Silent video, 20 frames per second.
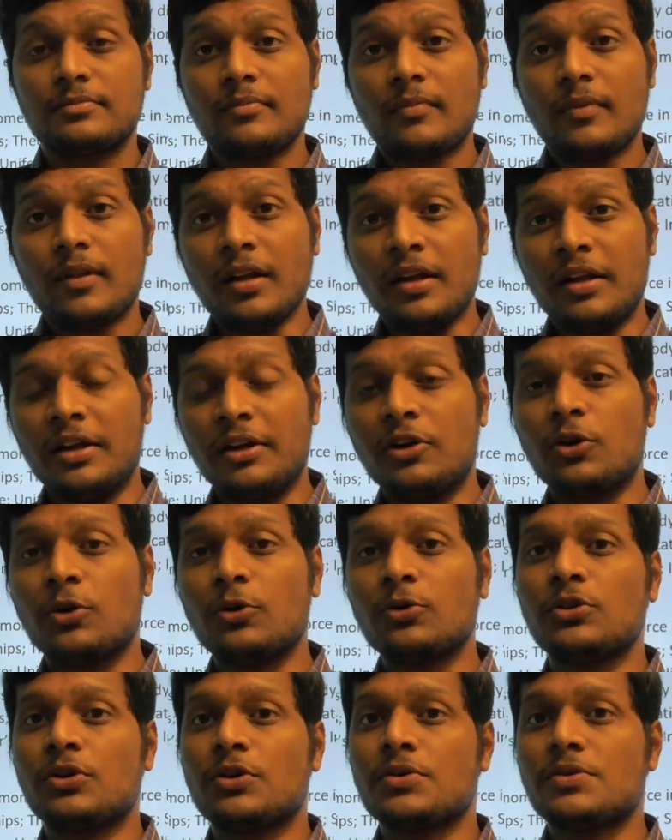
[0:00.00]
In
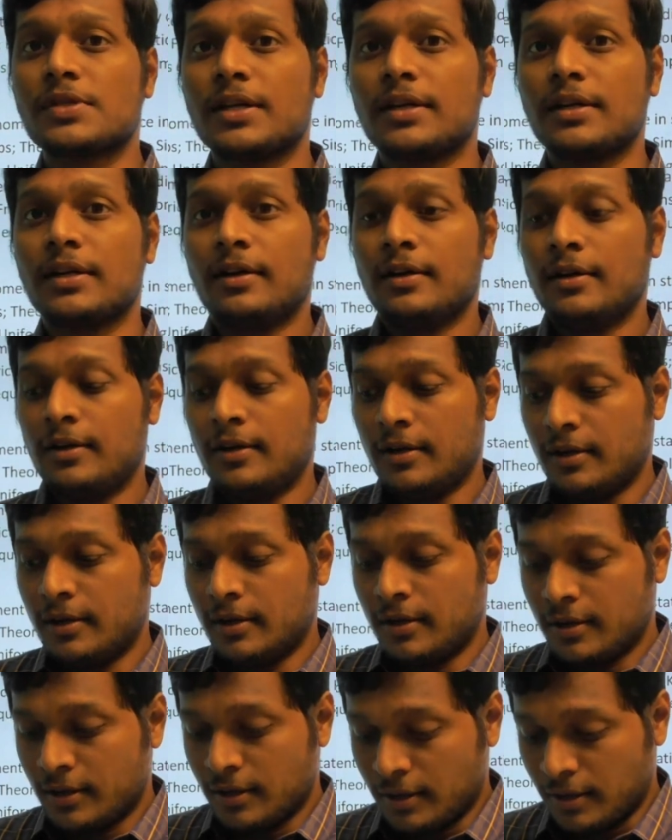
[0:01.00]
2012
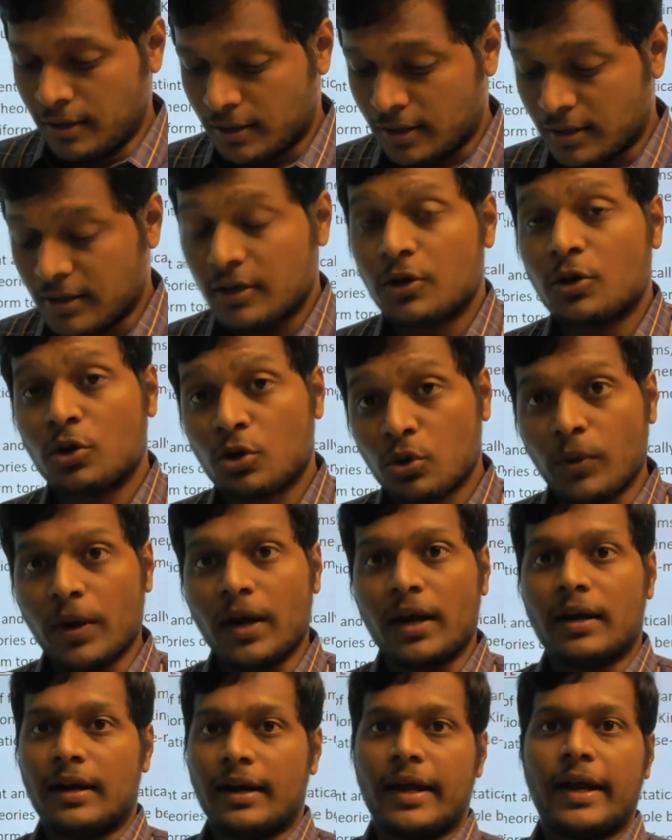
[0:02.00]

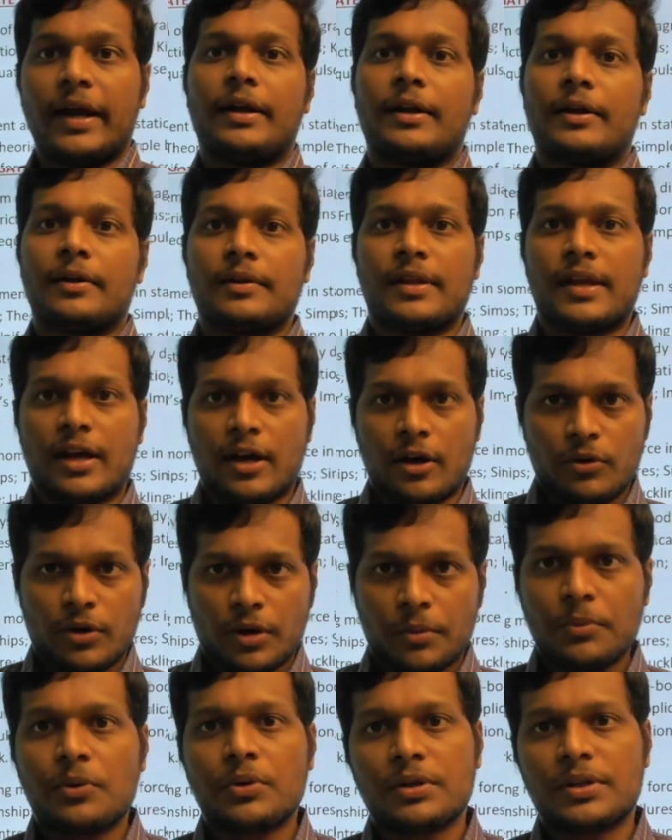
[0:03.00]
uh, GATE, they have
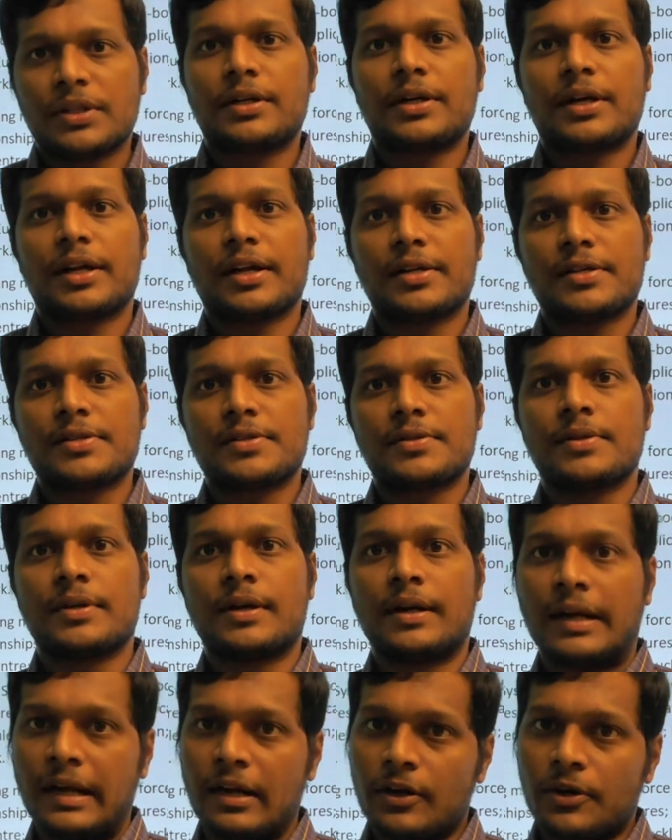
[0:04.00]
removed third years.
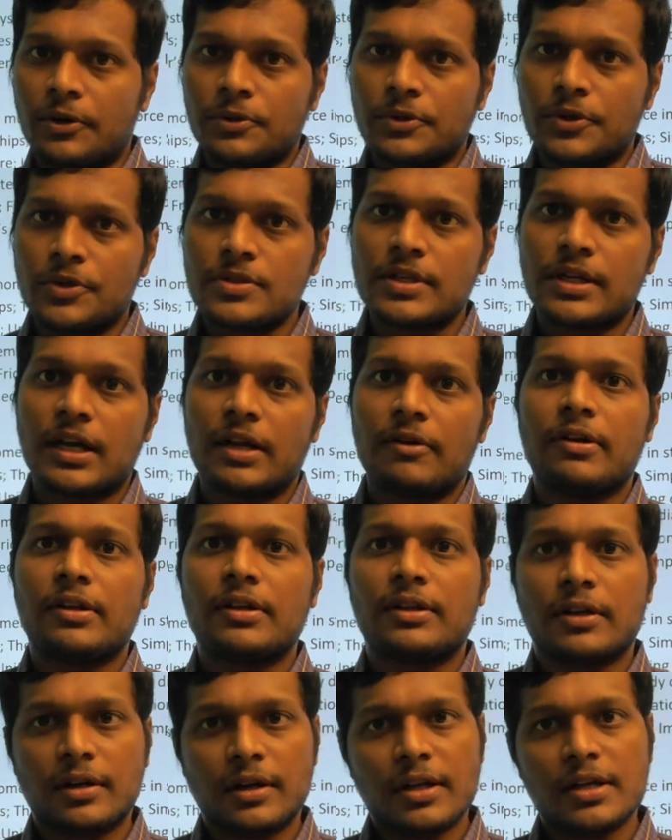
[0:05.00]
Till 2011,
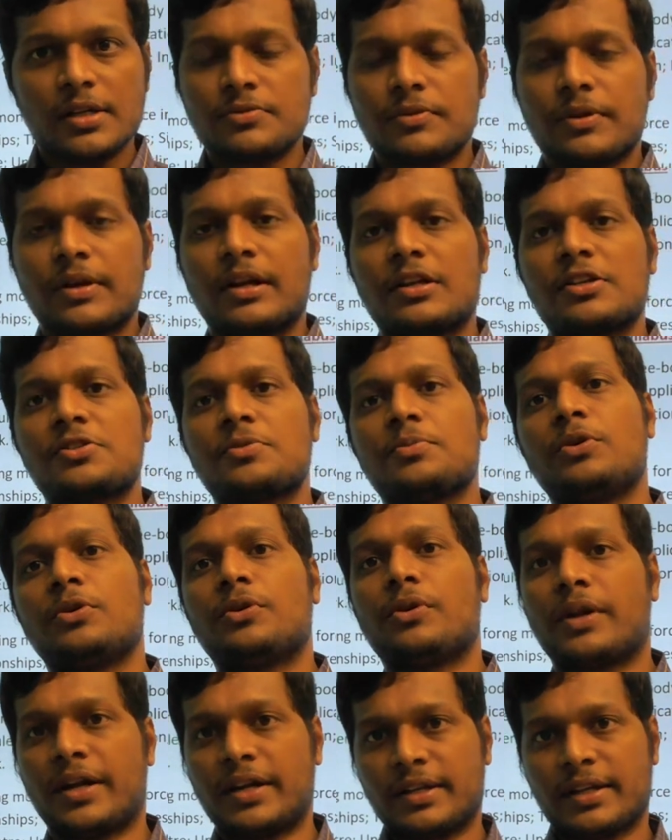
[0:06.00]
third years were eligible to
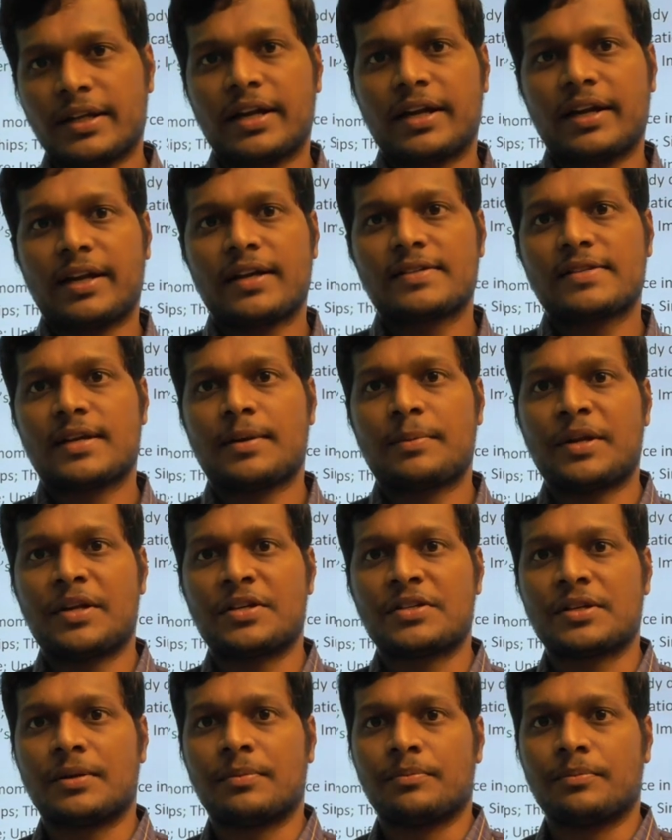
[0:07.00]
write the GATE
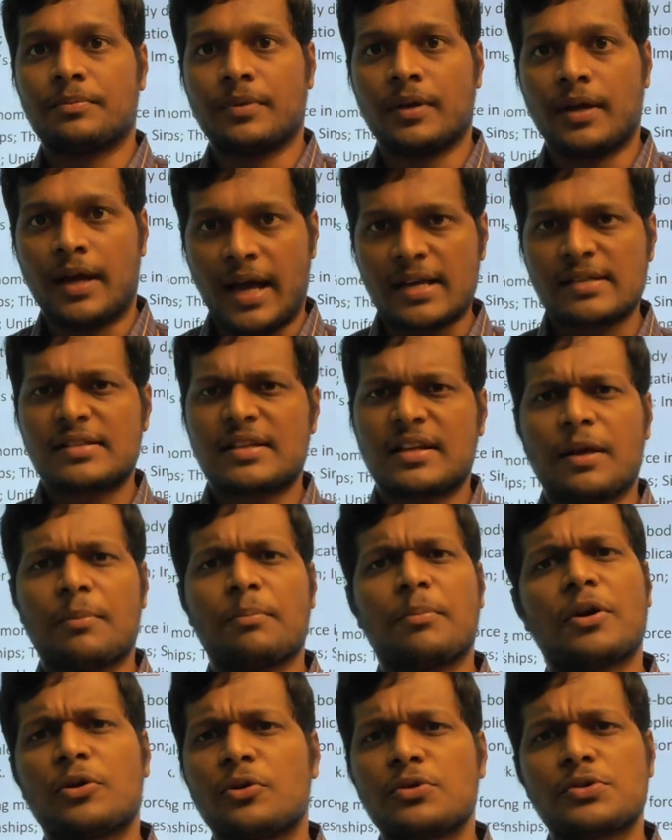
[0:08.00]
examination. As the
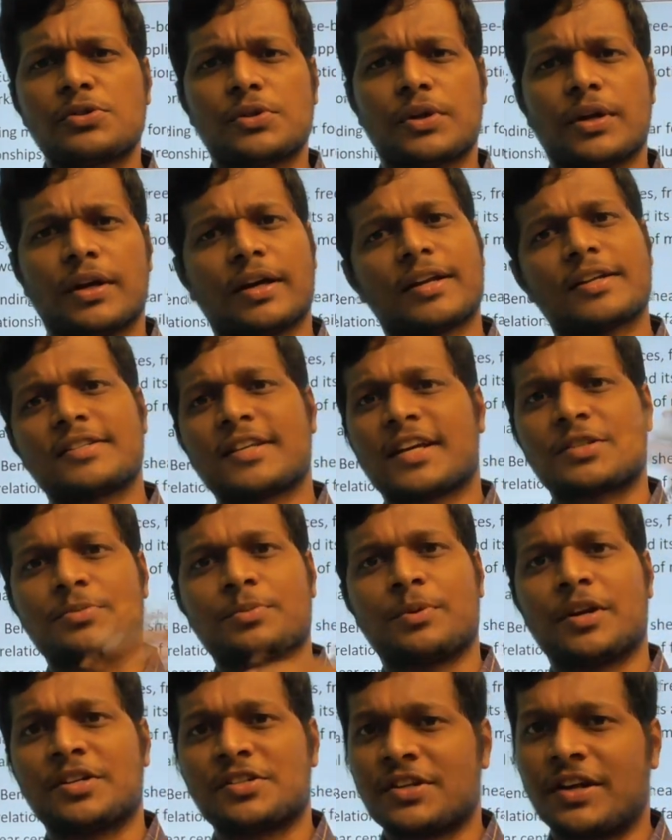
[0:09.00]
number used to increase
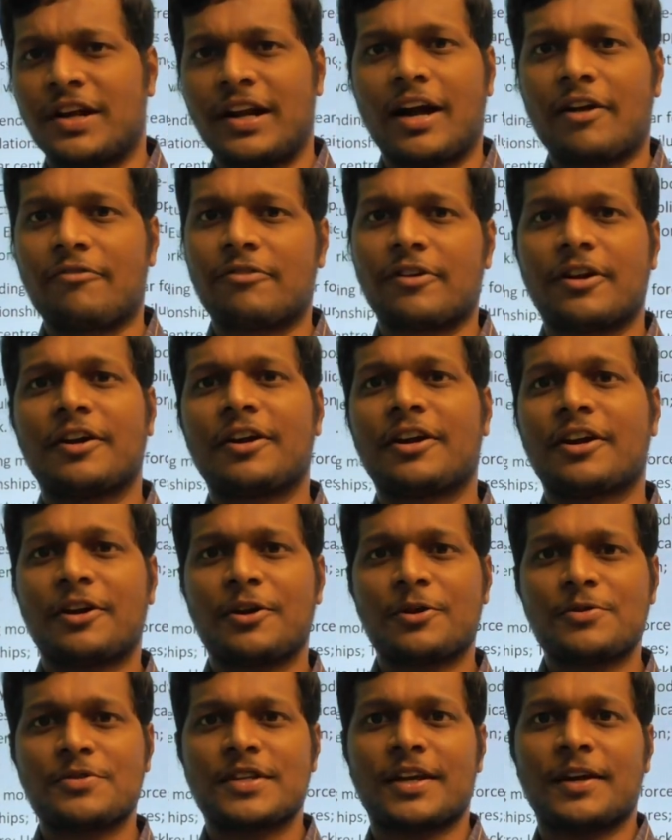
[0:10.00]
exponentially after
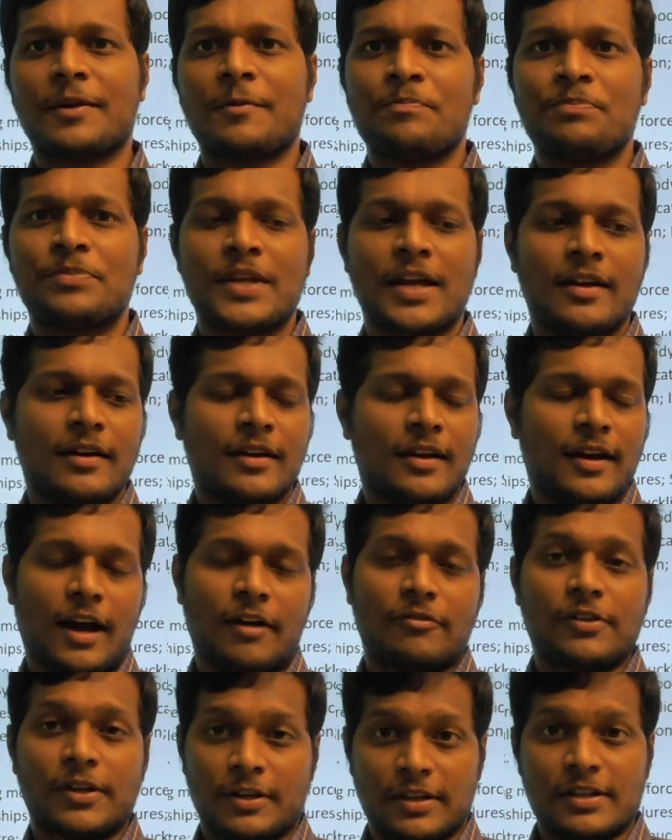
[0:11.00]
introducing,
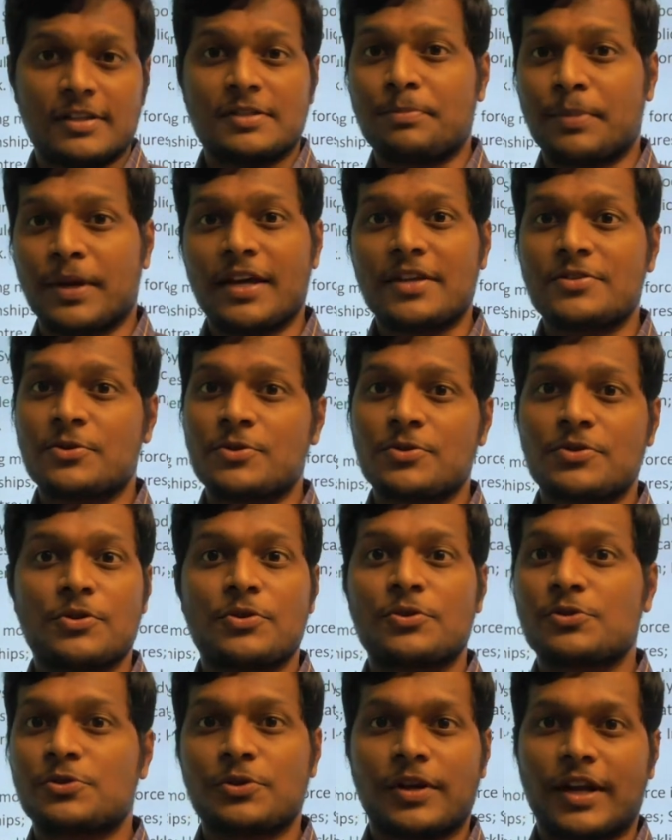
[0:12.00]
after this PSUs
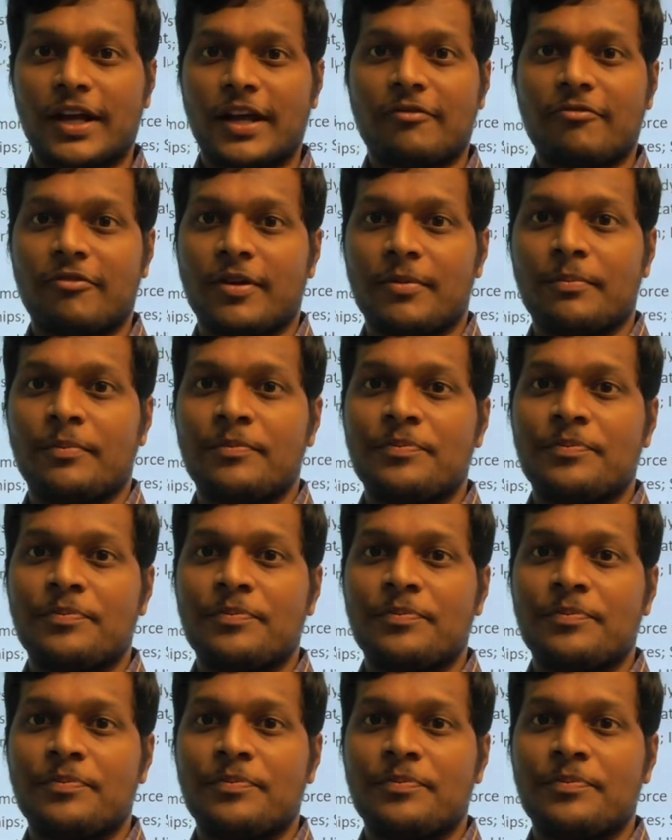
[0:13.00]
used to take from